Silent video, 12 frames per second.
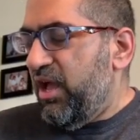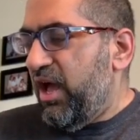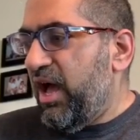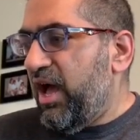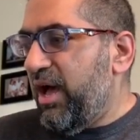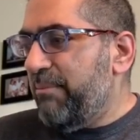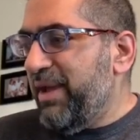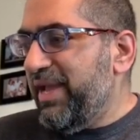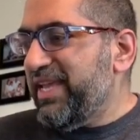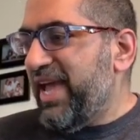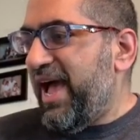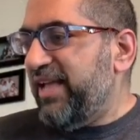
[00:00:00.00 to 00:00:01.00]

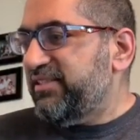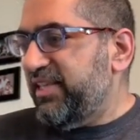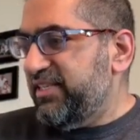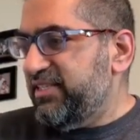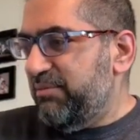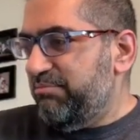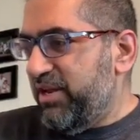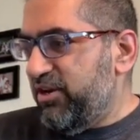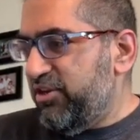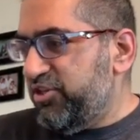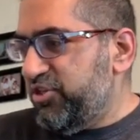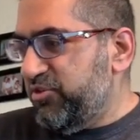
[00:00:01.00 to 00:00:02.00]
Mike asks, is it
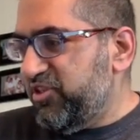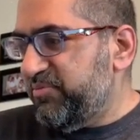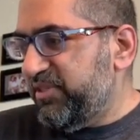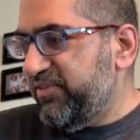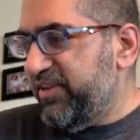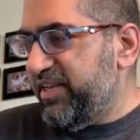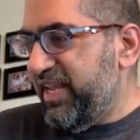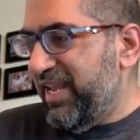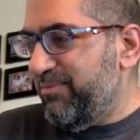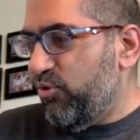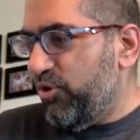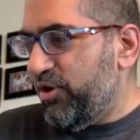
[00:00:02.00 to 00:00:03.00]
better to choose a specific
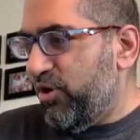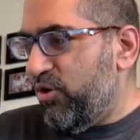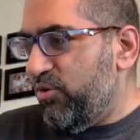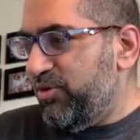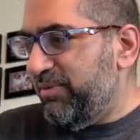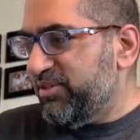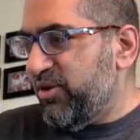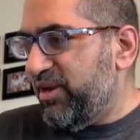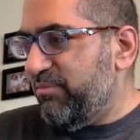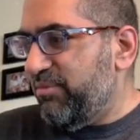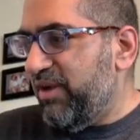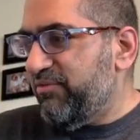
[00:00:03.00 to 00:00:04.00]
name or your own name as
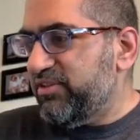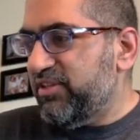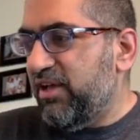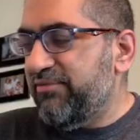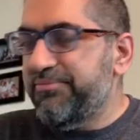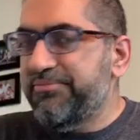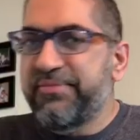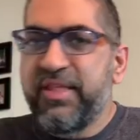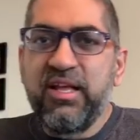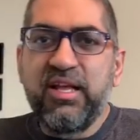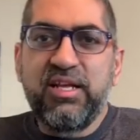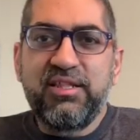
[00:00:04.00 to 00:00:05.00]
creating a brand for yourself?
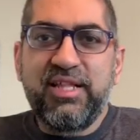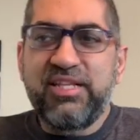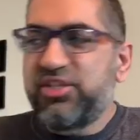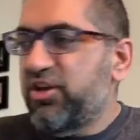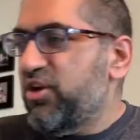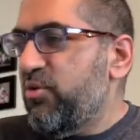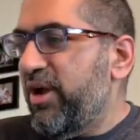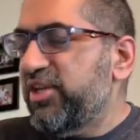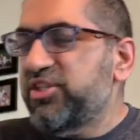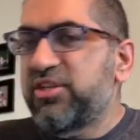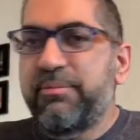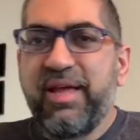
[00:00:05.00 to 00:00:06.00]
That's a good
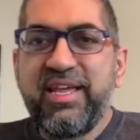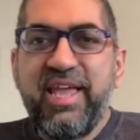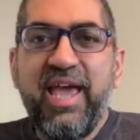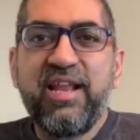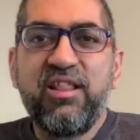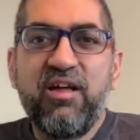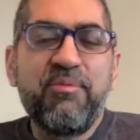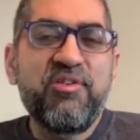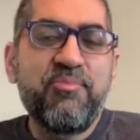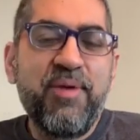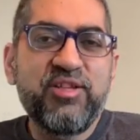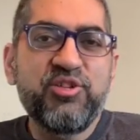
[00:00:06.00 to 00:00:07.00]
question. I mean, again, a lot of
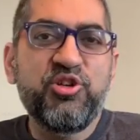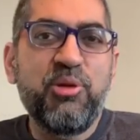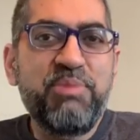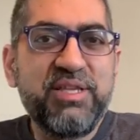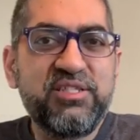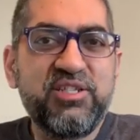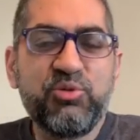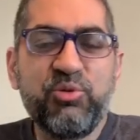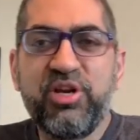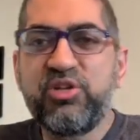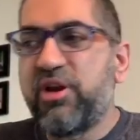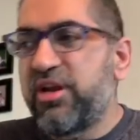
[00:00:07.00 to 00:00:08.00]
it depends on your business or
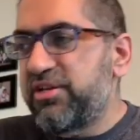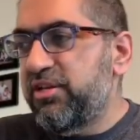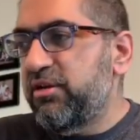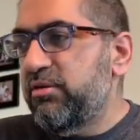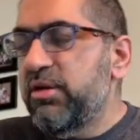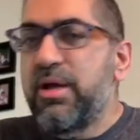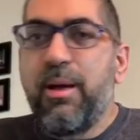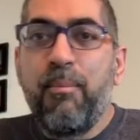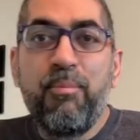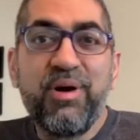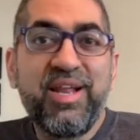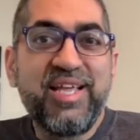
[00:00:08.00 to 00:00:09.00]
what you're trying to do,
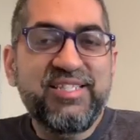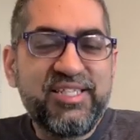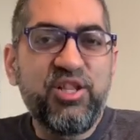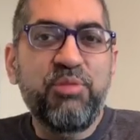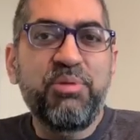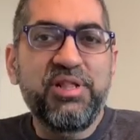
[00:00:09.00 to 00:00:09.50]
but I still